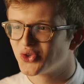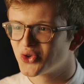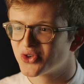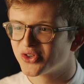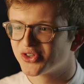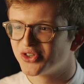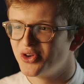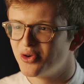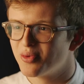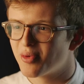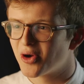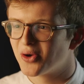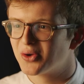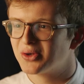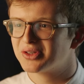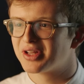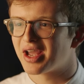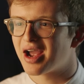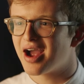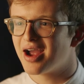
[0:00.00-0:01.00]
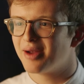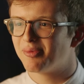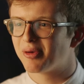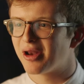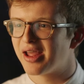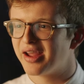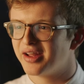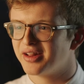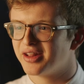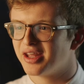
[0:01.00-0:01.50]
George Newbould. I
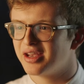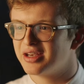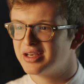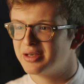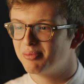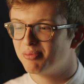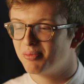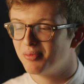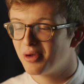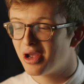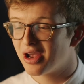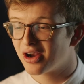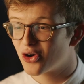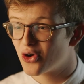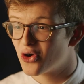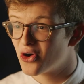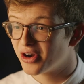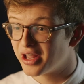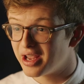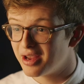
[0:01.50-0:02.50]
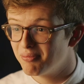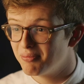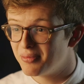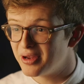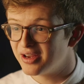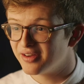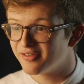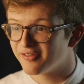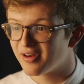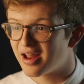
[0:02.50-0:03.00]
play the cornet in
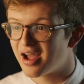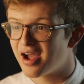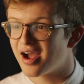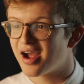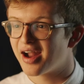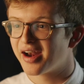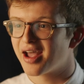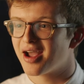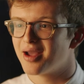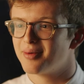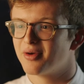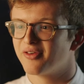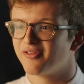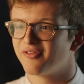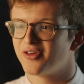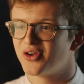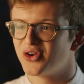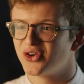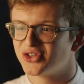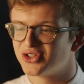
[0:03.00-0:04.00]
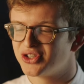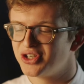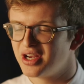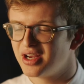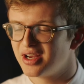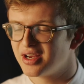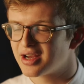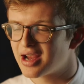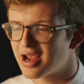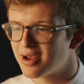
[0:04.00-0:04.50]
B flat and I'm a first
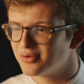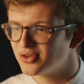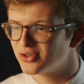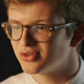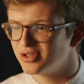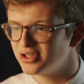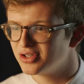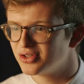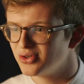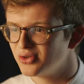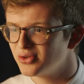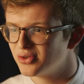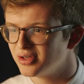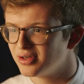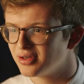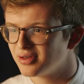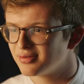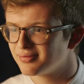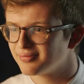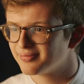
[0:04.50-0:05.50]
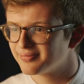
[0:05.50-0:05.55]
year chemistry student.